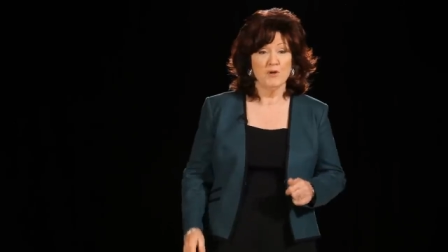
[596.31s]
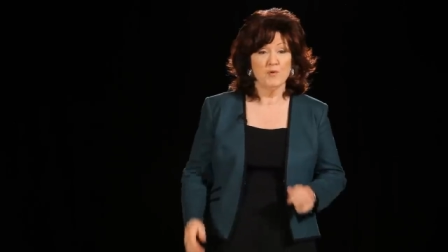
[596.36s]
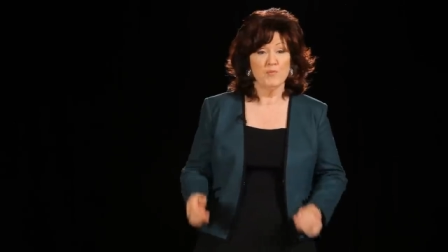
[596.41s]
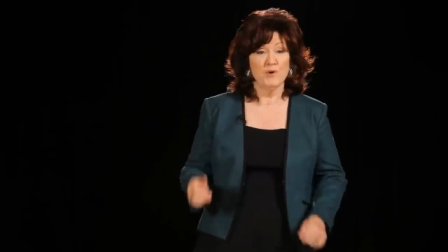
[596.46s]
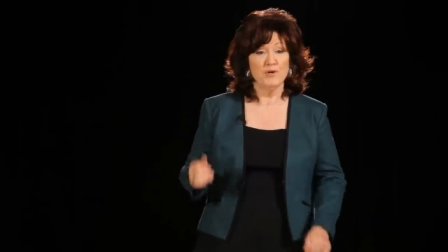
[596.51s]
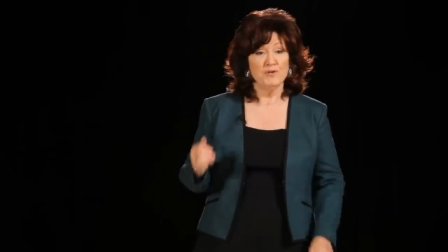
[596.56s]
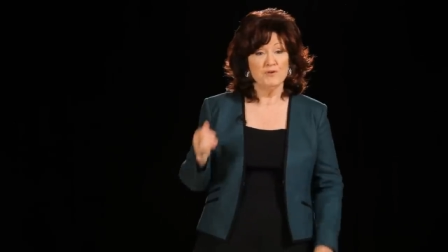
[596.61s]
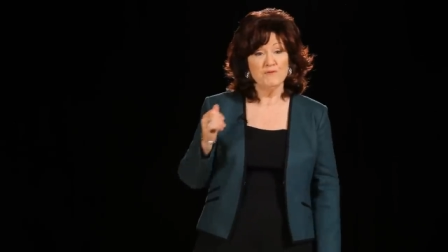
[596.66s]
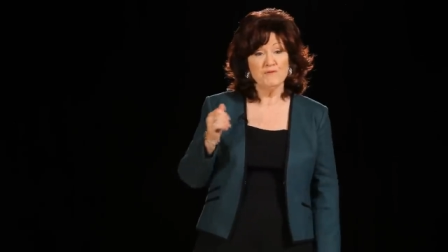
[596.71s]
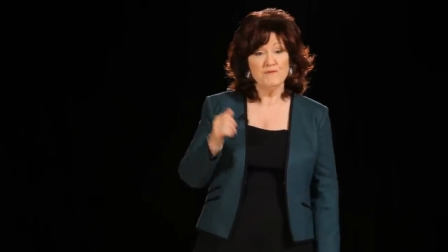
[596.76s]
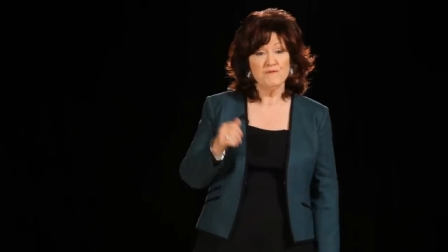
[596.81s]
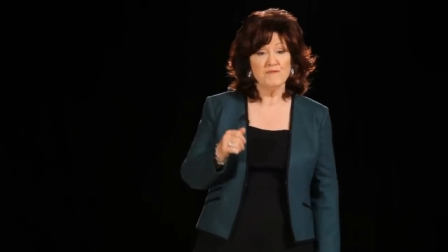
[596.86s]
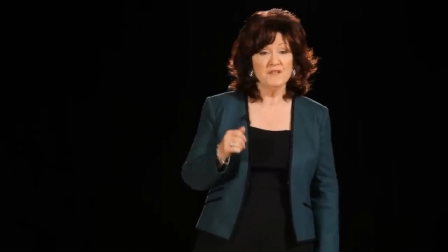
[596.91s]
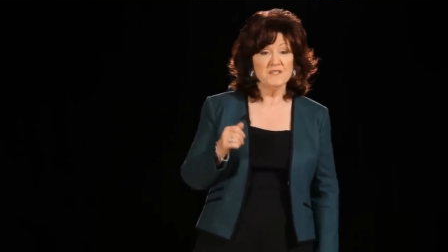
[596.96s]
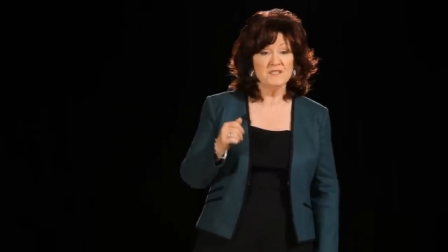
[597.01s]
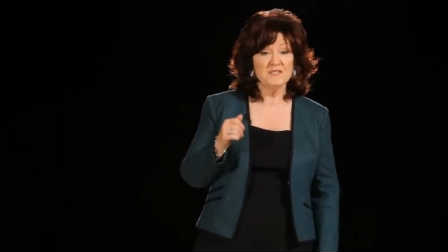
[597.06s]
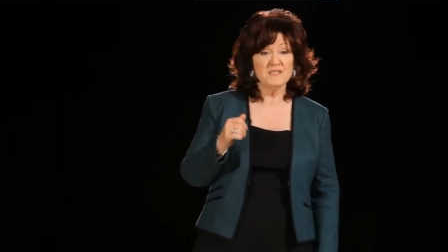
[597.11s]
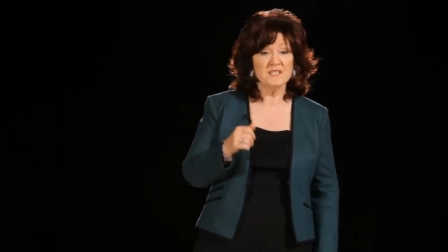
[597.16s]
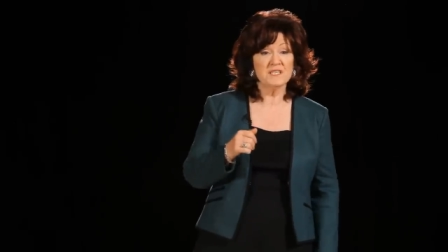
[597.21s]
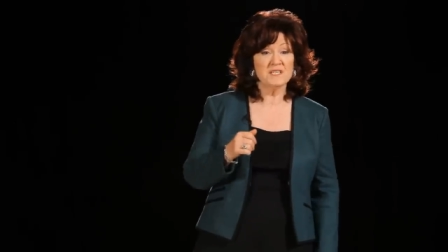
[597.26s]
When you
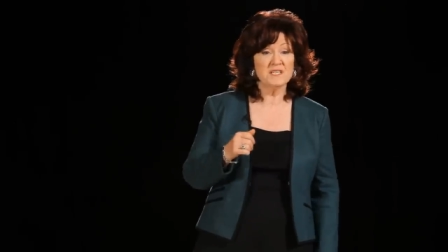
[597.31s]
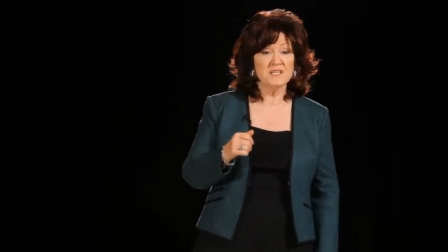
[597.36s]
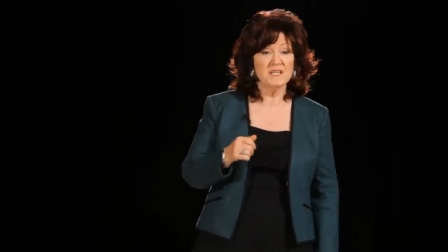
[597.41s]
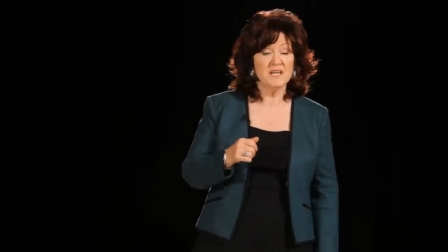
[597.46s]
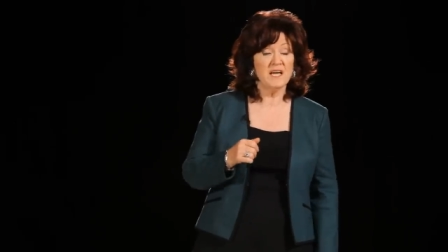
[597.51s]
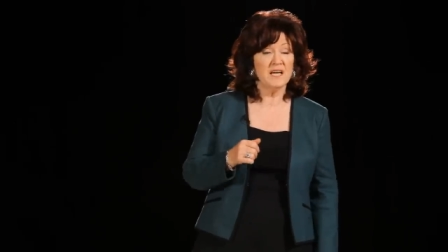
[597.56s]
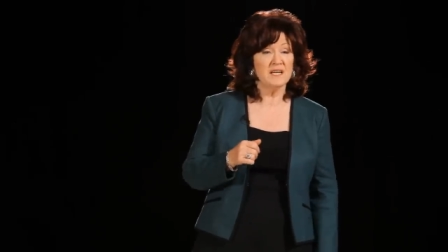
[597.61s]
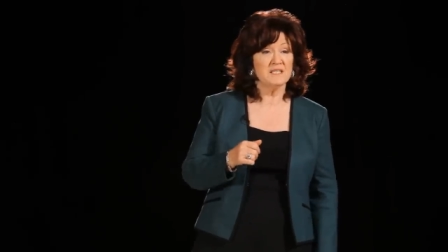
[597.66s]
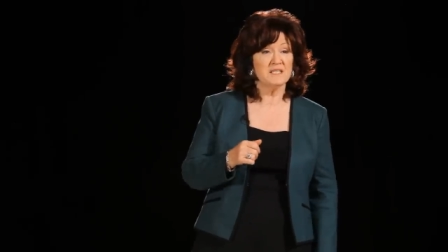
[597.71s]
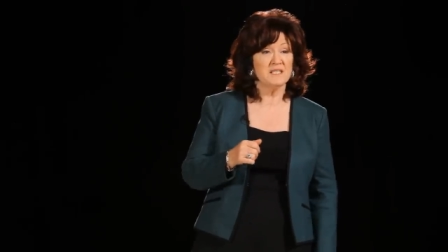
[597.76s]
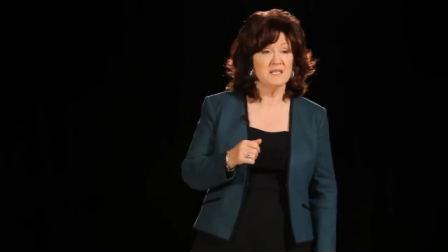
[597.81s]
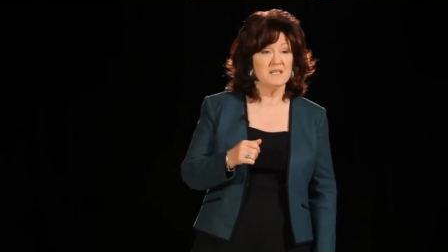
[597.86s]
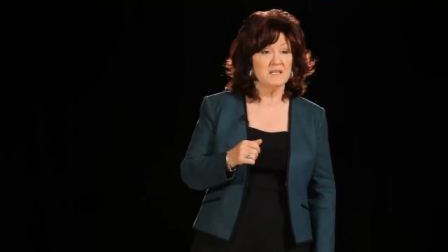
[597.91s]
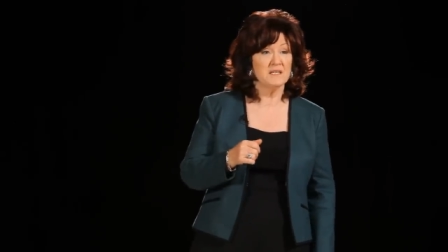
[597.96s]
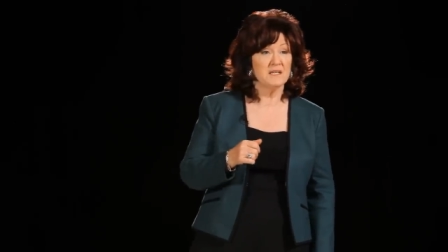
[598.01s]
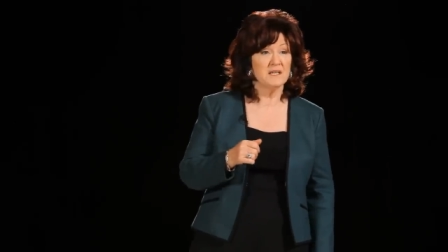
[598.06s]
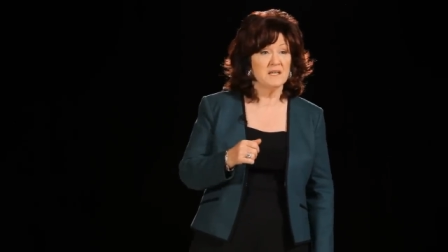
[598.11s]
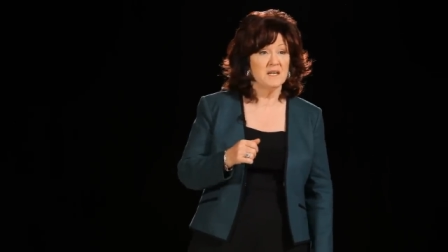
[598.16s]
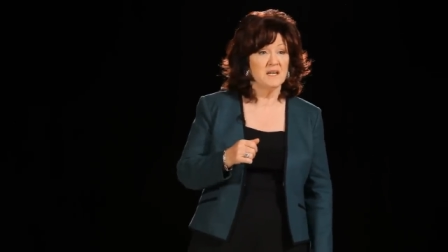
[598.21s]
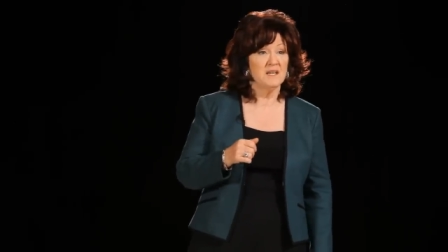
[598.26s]
feel
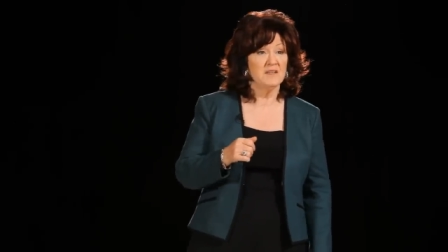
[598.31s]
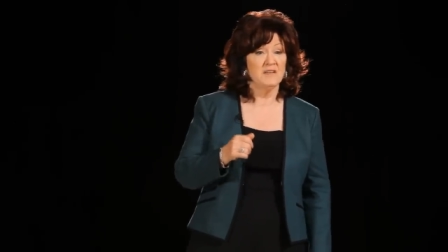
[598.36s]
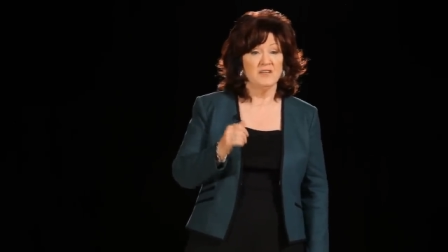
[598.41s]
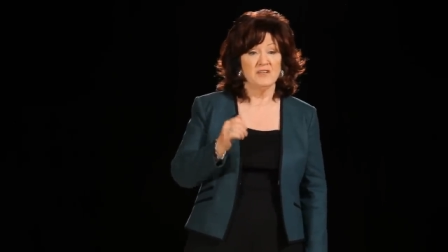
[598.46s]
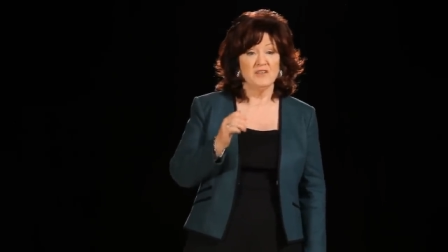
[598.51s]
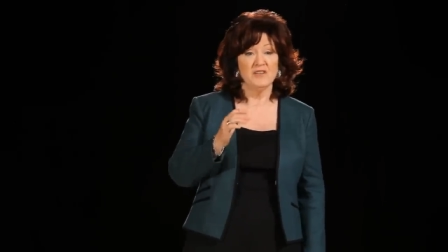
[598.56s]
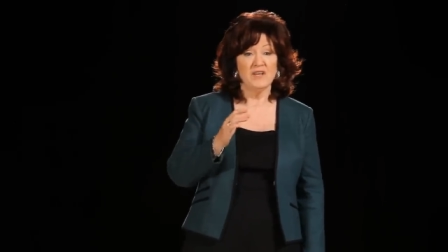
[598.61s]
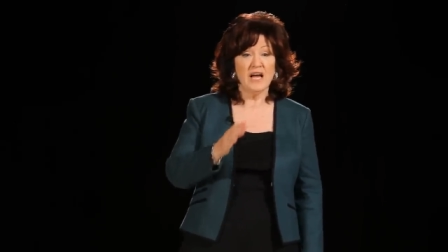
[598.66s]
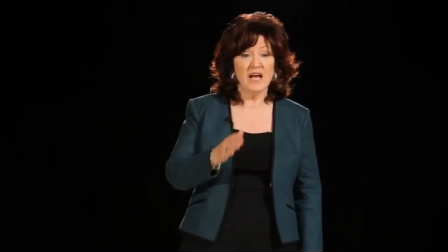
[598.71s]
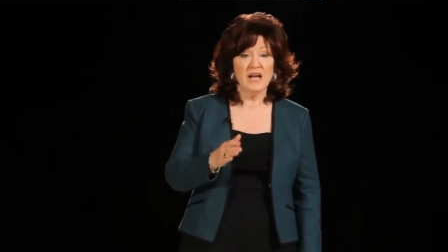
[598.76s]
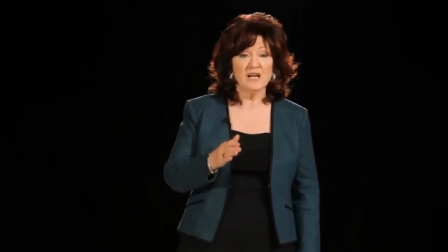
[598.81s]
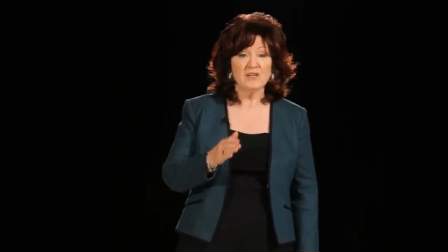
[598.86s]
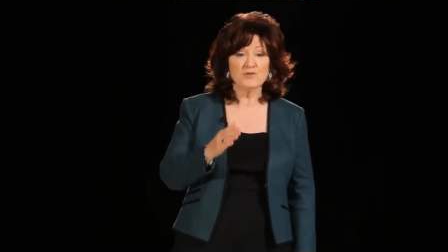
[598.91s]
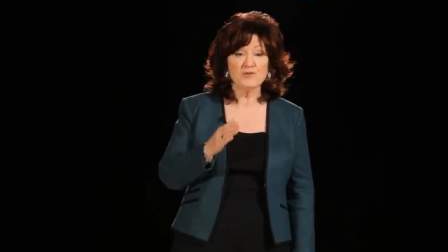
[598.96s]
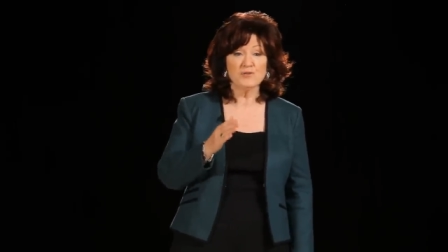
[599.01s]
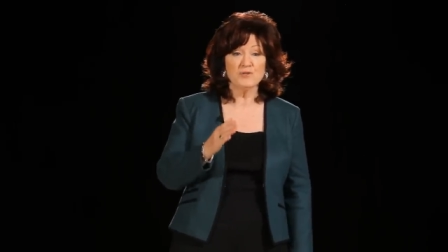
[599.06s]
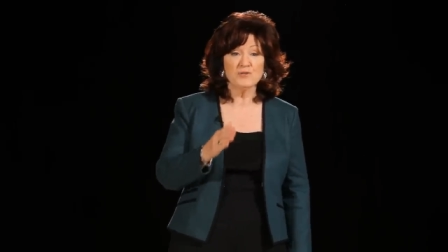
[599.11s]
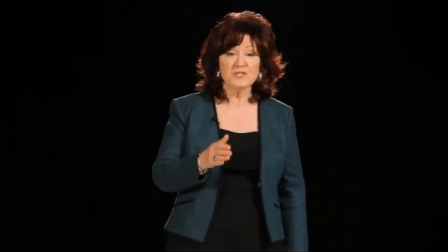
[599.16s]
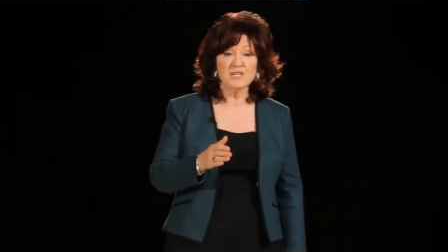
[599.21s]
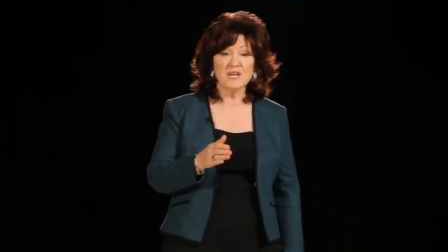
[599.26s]
disconnected, the
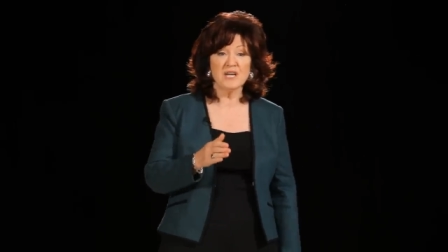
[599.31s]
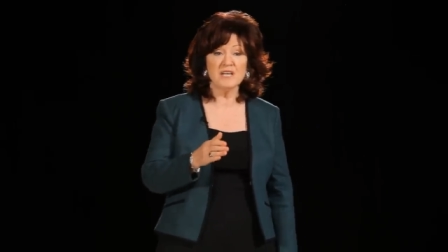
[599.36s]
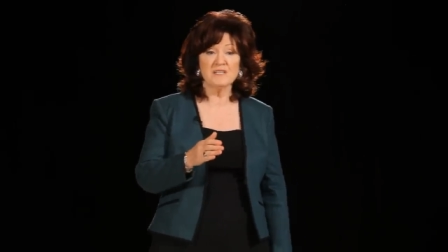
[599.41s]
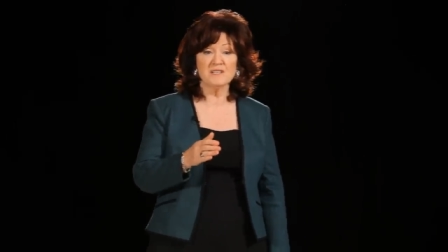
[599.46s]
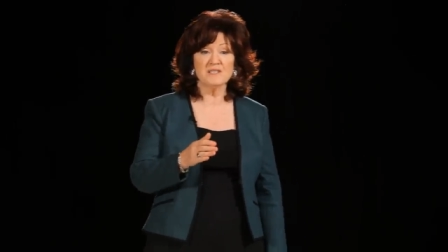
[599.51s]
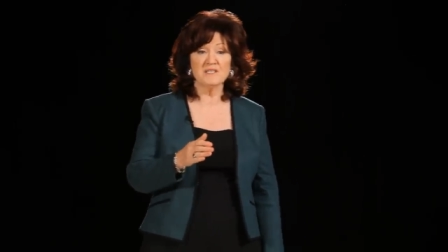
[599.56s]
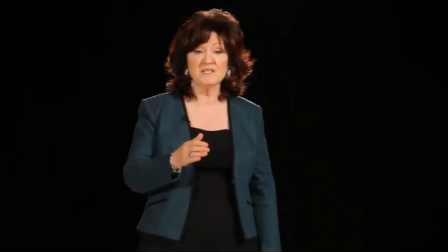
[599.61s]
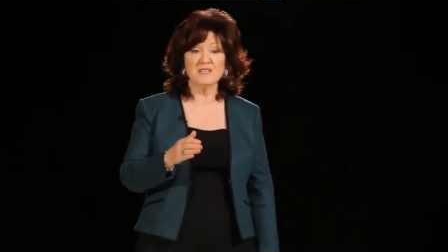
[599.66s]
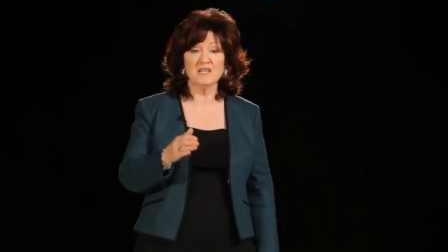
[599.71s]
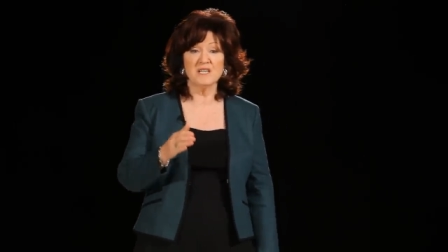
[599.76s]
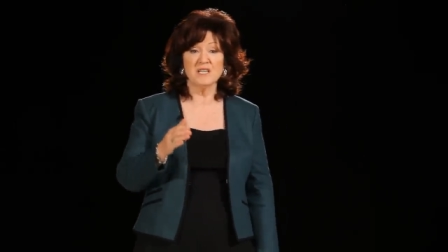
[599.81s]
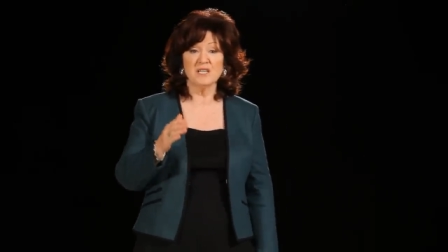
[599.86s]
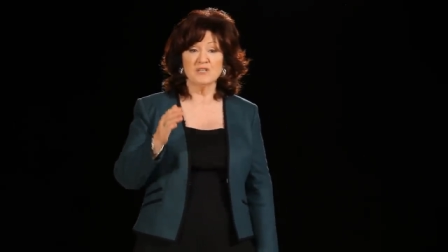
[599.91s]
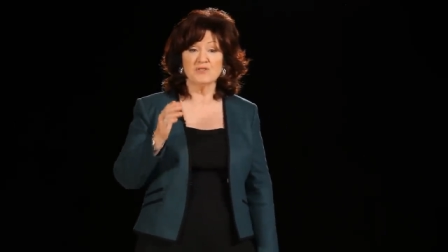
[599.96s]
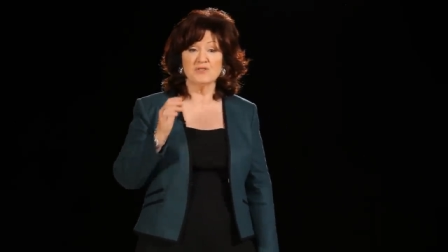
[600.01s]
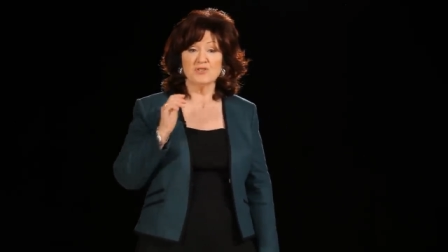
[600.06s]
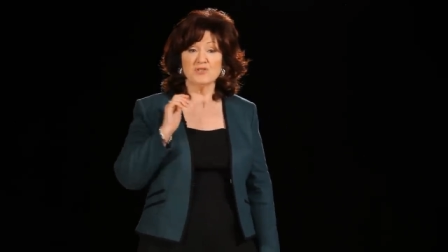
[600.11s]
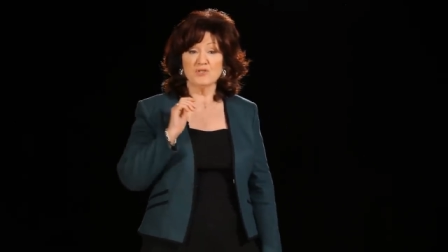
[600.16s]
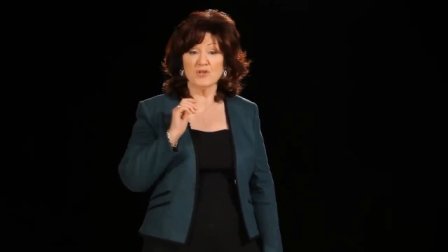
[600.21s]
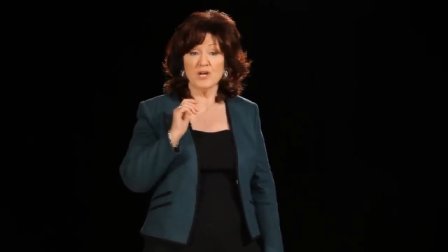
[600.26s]
natural tendency is
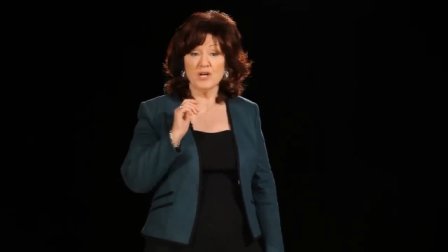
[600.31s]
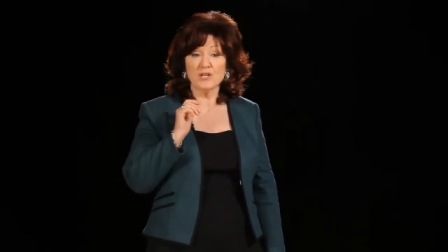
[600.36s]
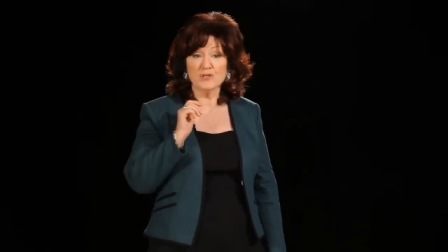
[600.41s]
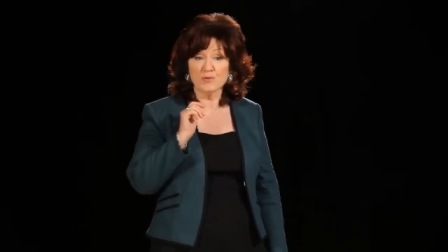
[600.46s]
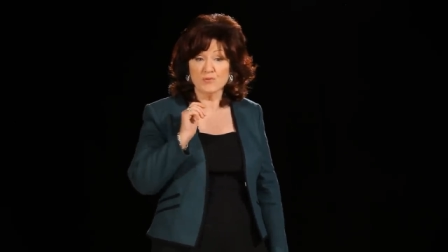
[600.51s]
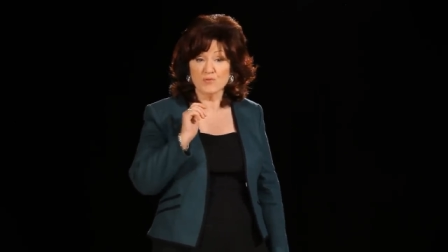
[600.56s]
to try to